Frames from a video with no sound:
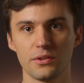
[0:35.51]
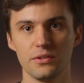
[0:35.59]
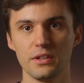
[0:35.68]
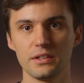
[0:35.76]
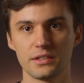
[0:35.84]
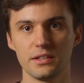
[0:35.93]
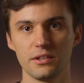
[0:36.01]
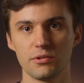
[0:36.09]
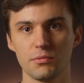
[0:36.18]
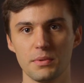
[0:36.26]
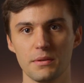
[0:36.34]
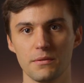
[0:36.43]
needs need
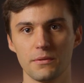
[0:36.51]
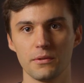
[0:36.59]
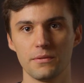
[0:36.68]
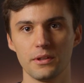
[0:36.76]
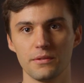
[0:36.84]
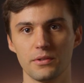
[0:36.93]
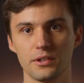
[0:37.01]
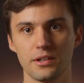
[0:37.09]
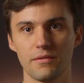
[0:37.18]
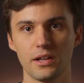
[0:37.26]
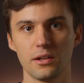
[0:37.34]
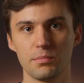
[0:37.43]
to be fulfilled for
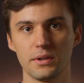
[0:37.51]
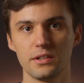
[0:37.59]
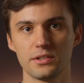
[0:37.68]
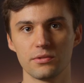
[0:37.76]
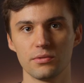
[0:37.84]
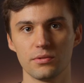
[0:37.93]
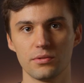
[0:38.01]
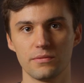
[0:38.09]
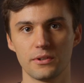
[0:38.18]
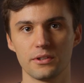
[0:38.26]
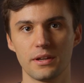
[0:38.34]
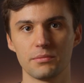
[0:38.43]
developers
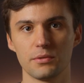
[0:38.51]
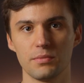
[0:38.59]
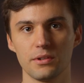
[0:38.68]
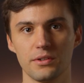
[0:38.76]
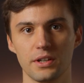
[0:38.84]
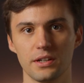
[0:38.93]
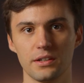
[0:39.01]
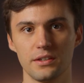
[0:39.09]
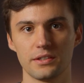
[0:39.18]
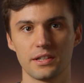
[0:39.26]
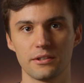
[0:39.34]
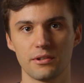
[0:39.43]
for them to build
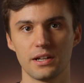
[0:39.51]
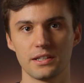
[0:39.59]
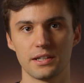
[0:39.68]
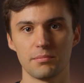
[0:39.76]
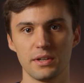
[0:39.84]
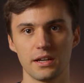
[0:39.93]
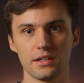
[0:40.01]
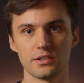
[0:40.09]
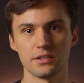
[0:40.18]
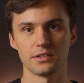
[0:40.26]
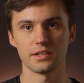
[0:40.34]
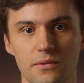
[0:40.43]
decentralized
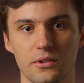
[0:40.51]
applications.